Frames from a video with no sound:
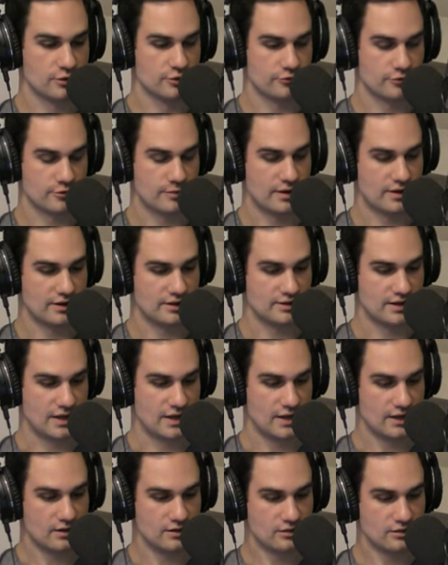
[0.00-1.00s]
for about a
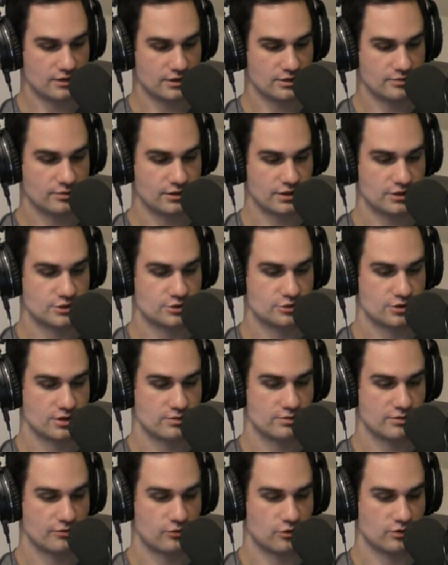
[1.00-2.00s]
day in the
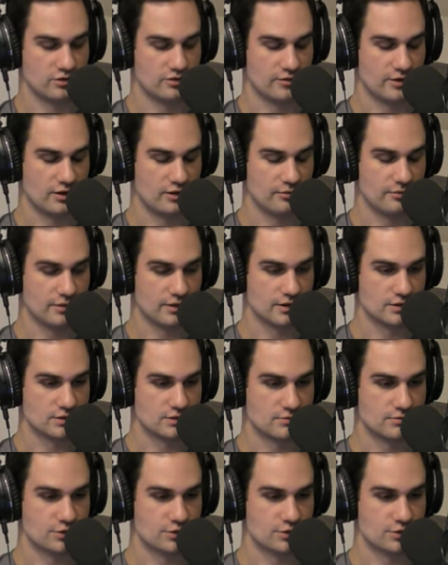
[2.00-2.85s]
bloodstream before developing into